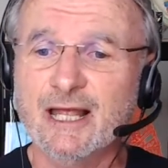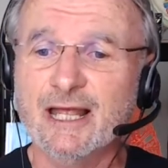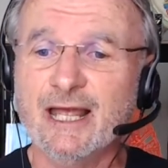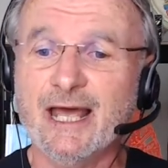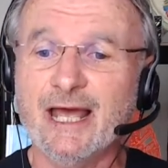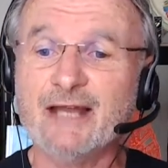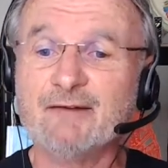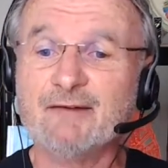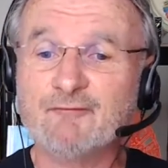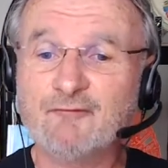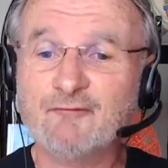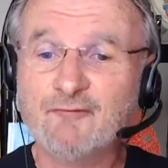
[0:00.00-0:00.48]

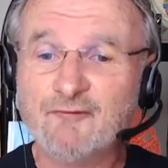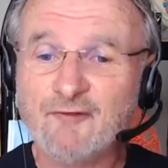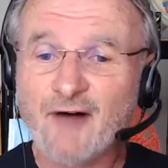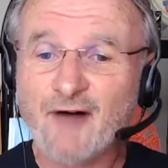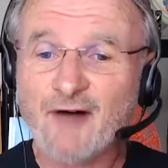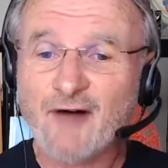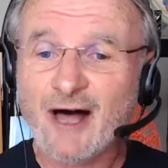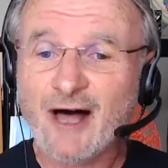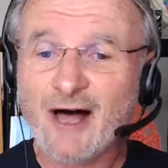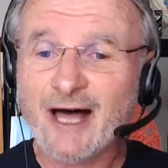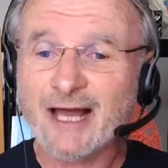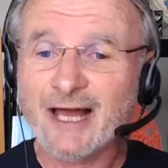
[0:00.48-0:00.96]
And
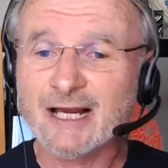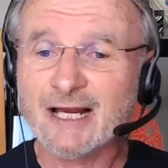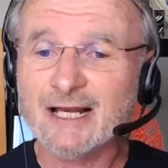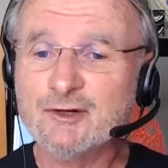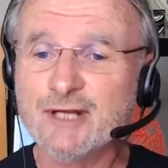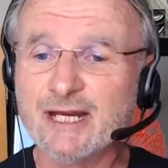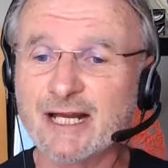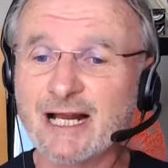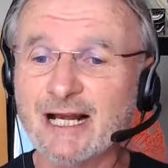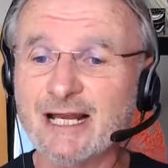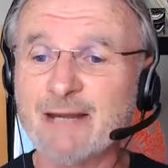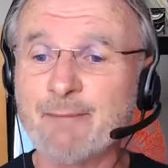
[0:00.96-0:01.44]
finally, you need a
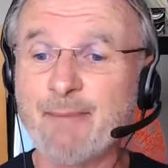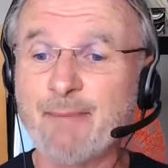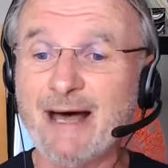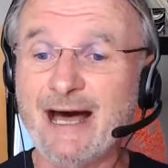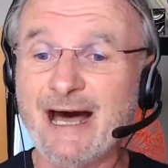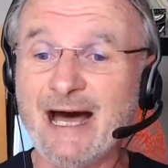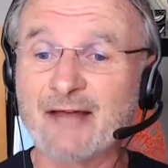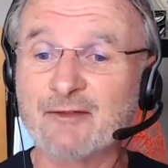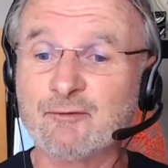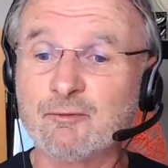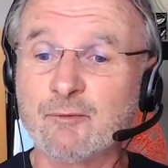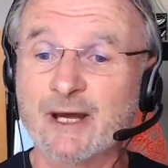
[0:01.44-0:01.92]
clear
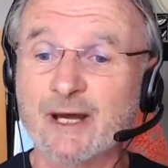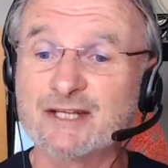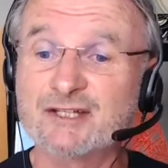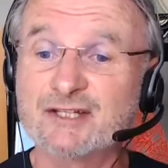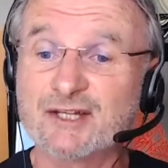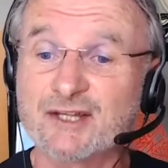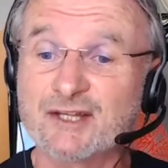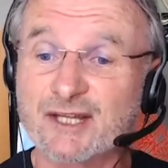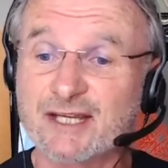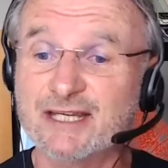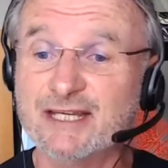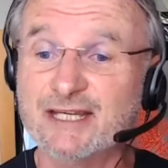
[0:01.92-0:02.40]
pathway to
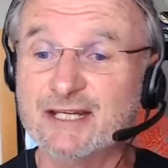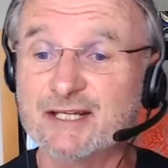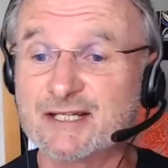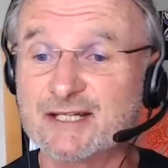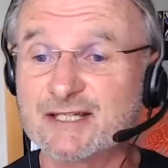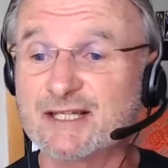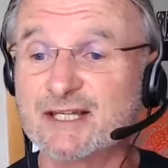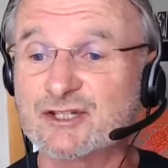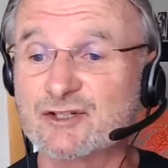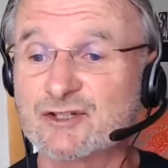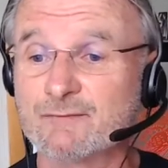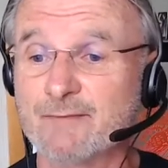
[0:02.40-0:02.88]
the key
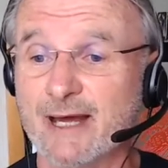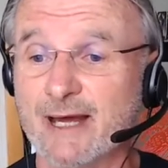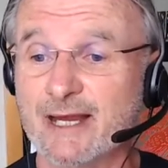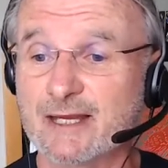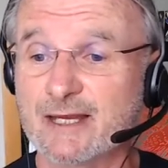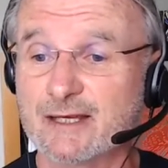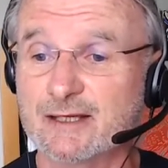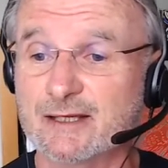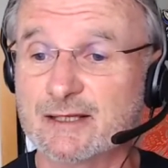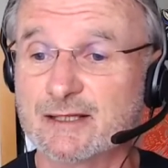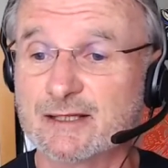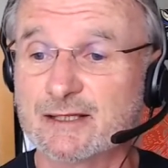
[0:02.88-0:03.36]
decision
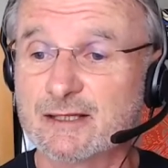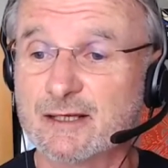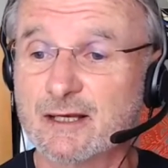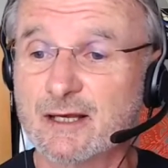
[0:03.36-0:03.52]
makers,